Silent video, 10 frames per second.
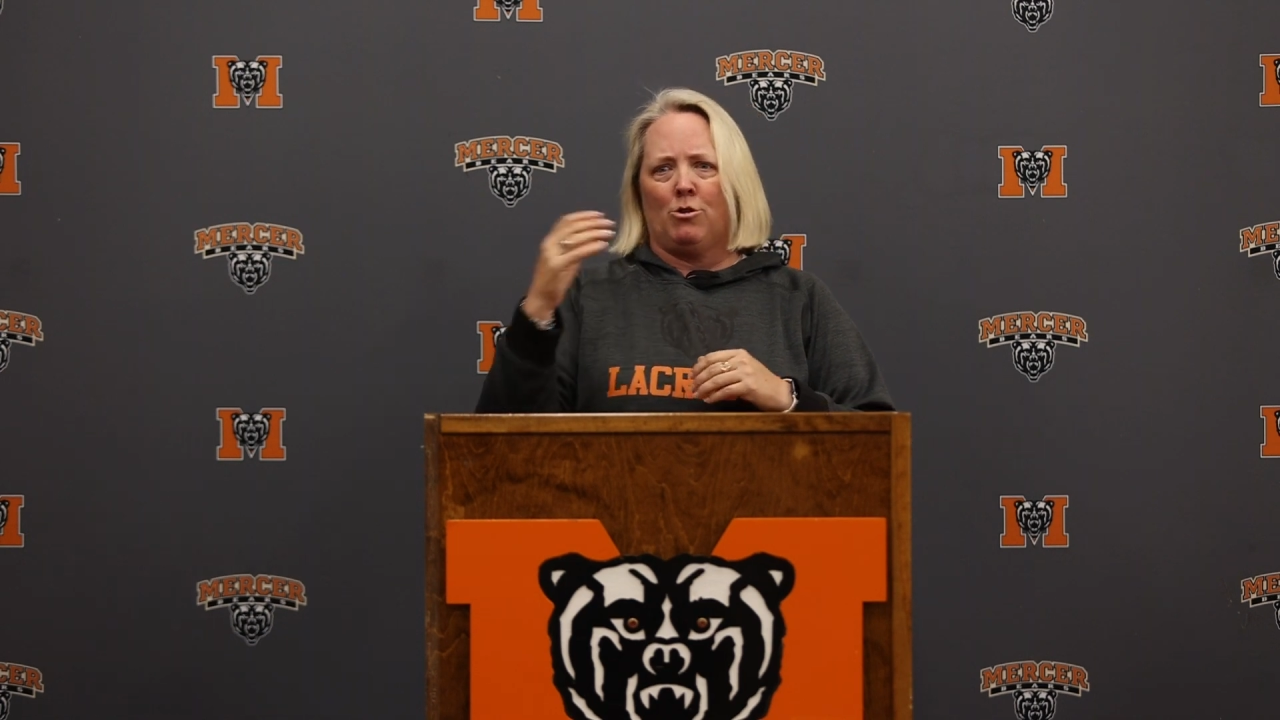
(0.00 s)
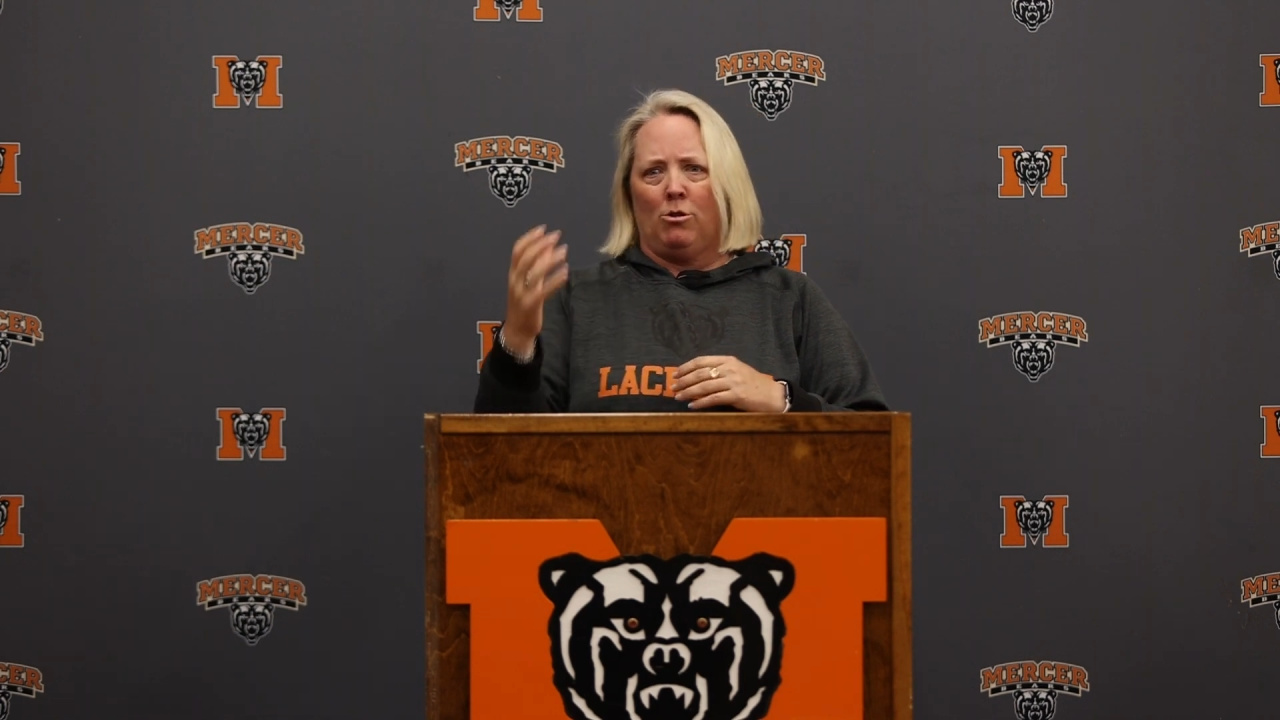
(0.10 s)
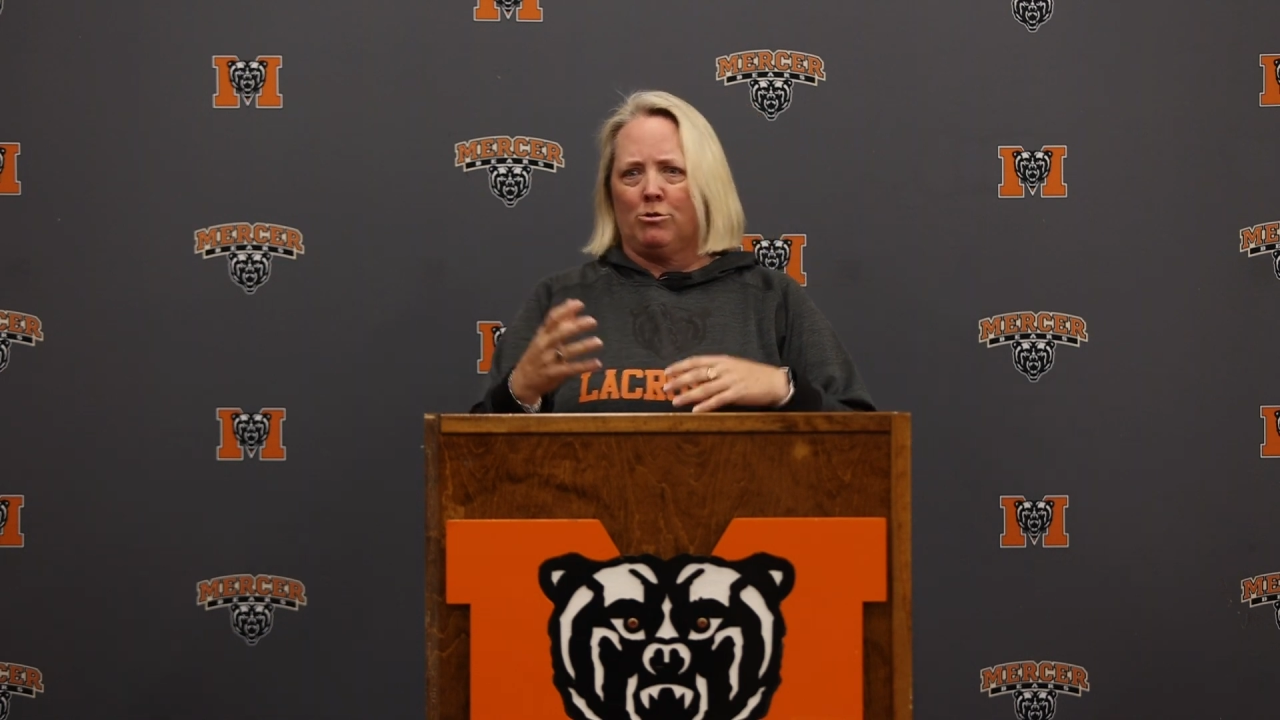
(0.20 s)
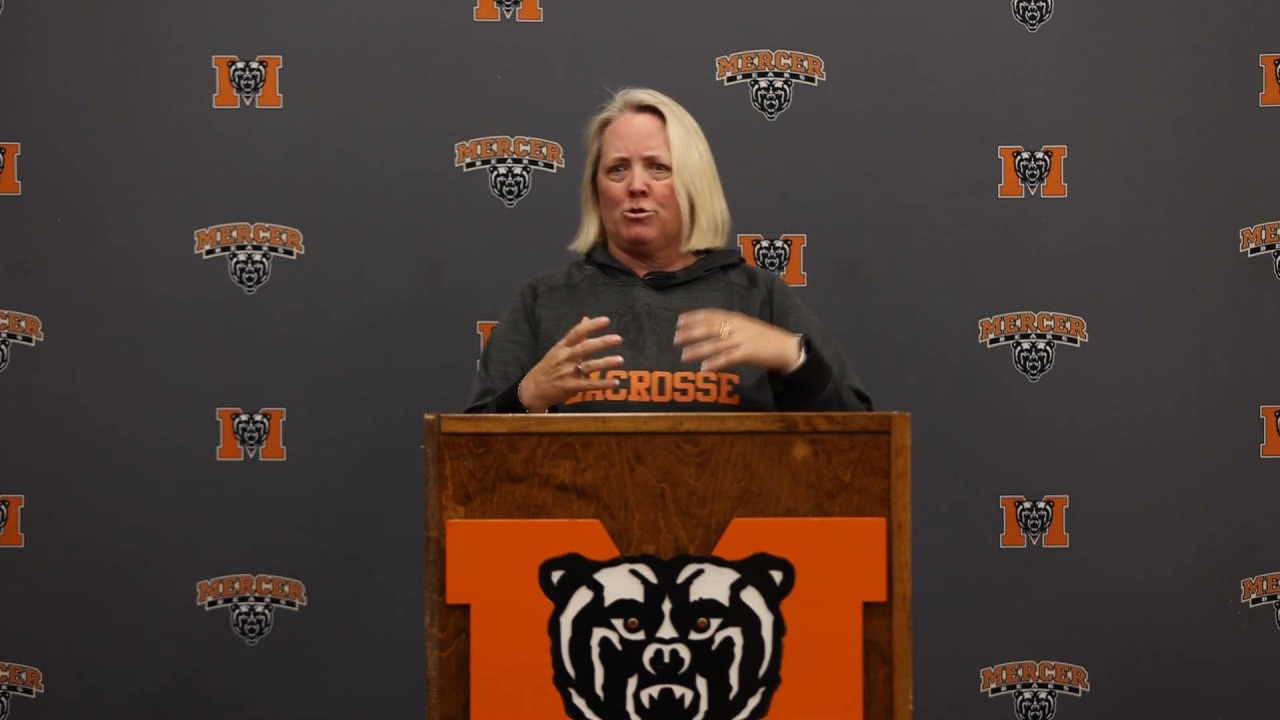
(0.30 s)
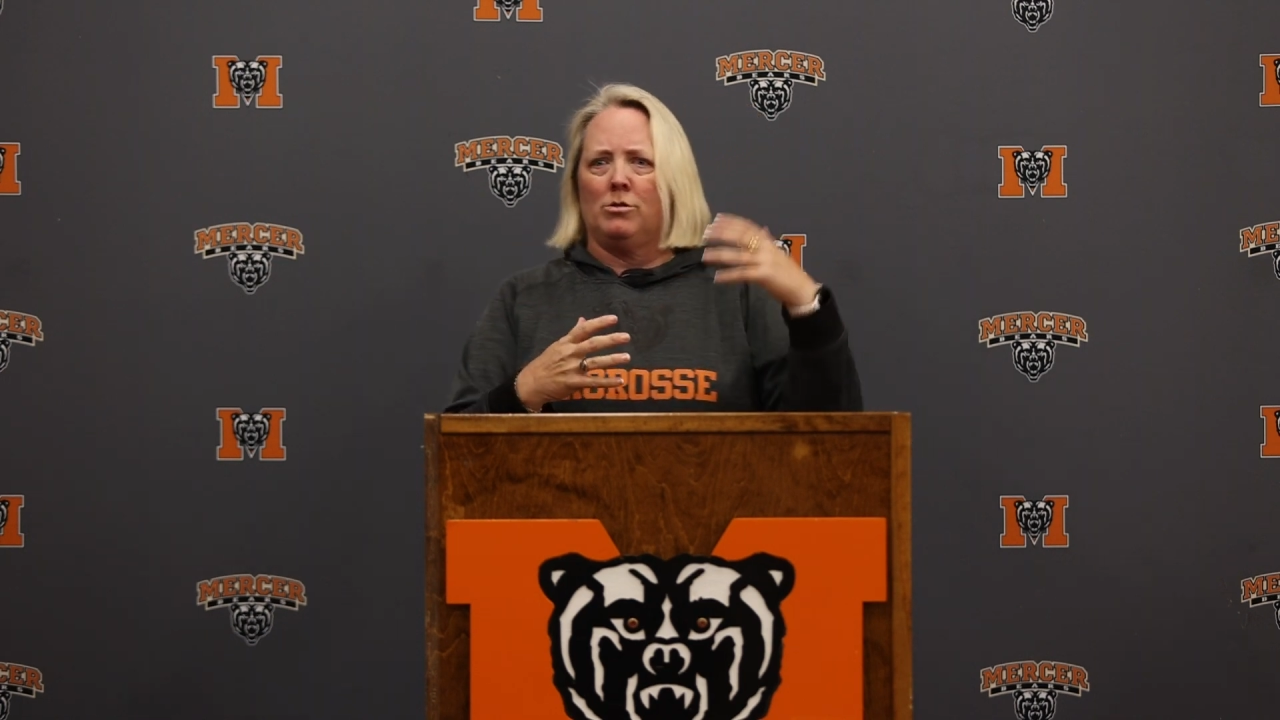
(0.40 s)
your
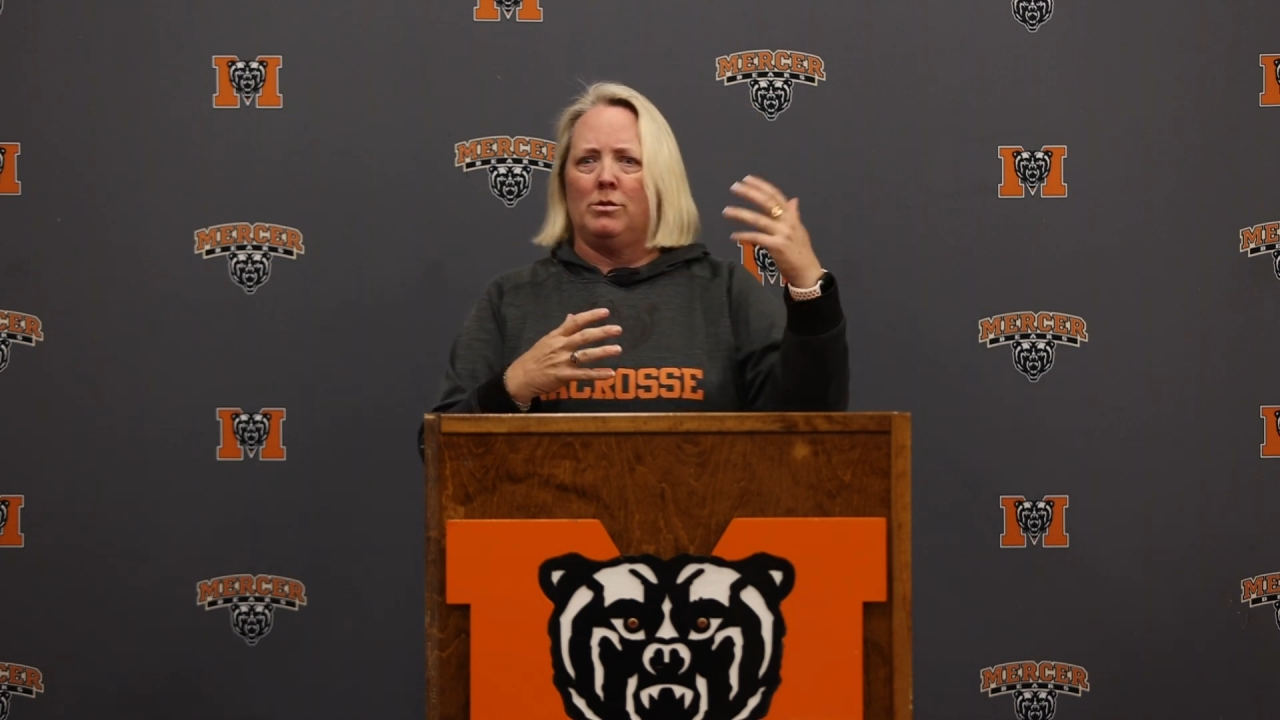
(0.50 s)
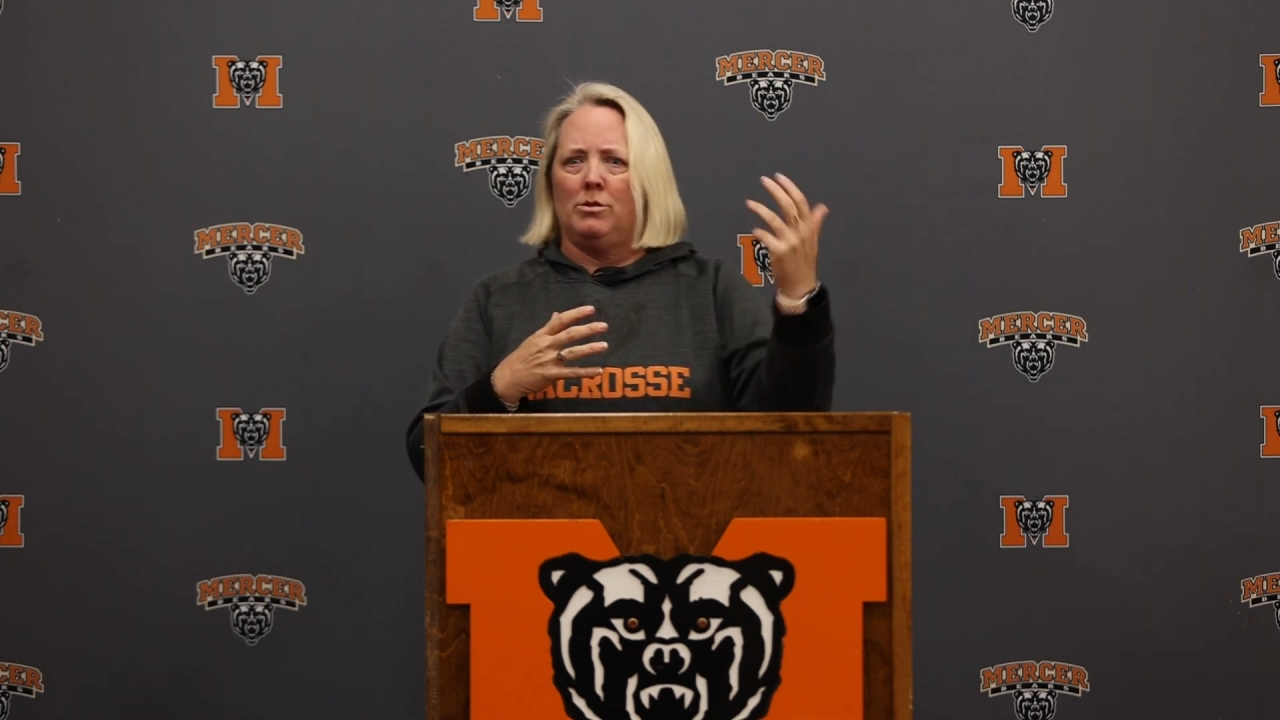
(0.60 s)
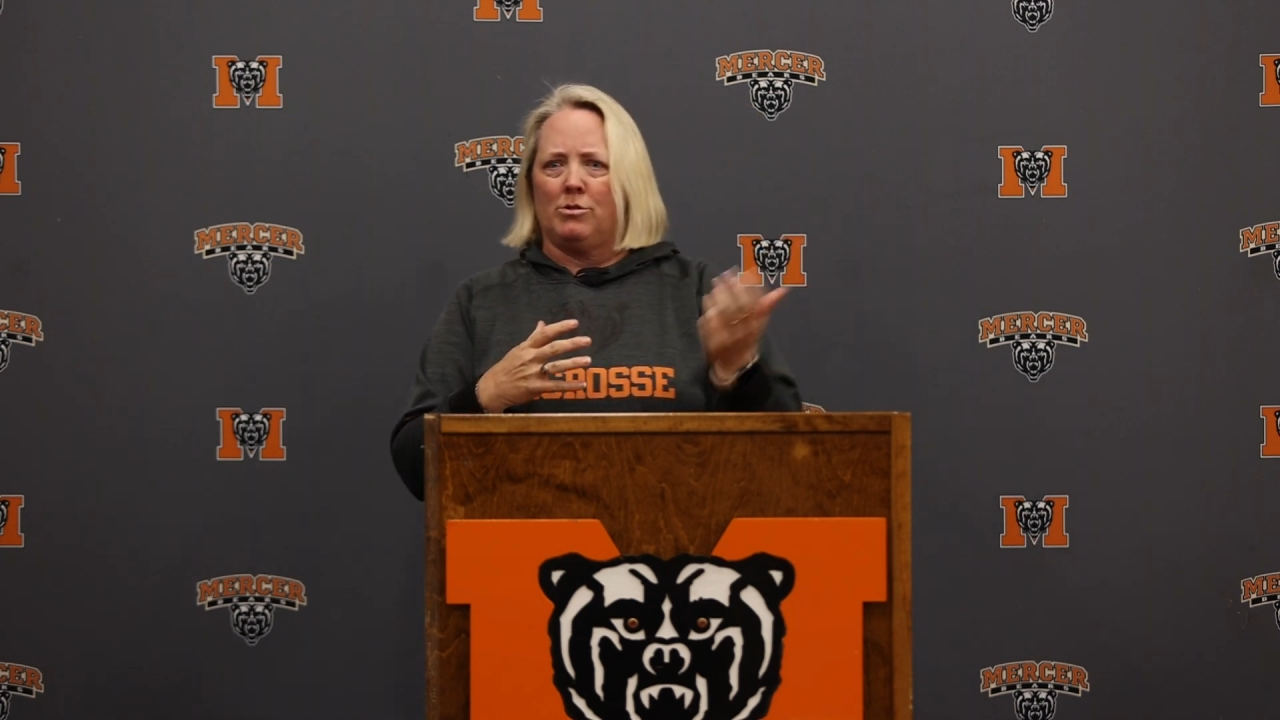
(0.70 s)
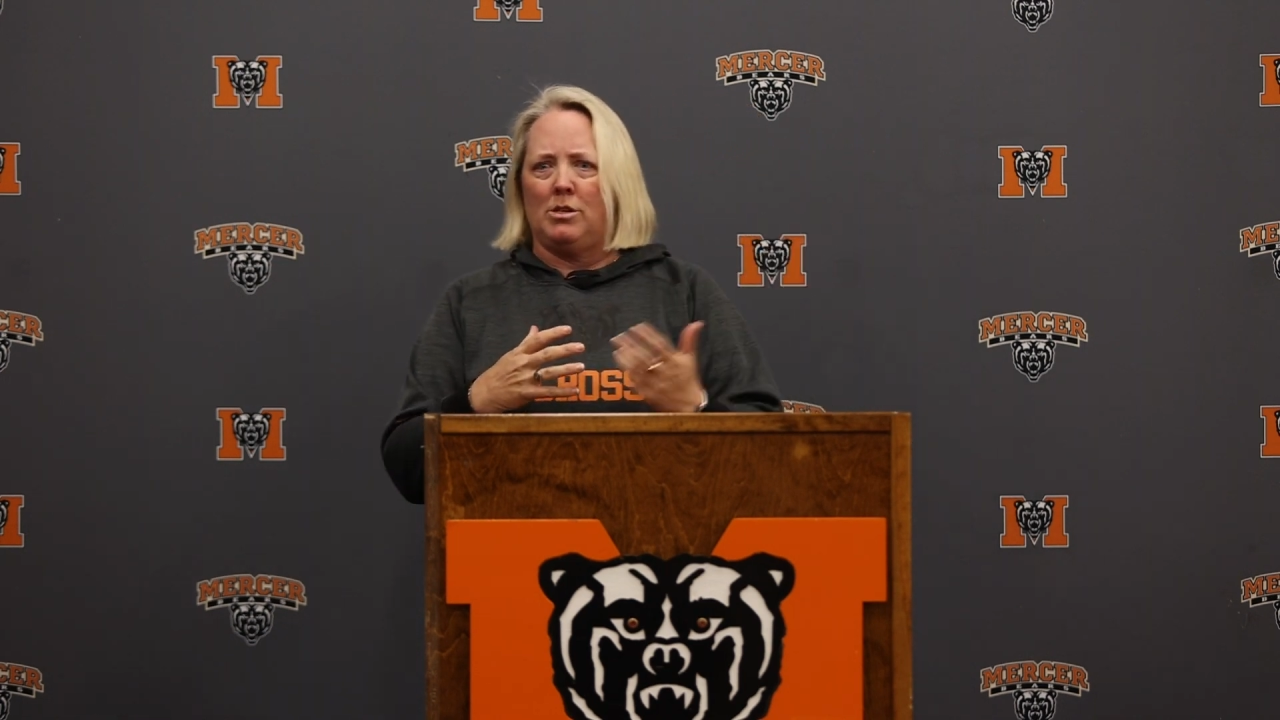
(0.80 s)
culture and your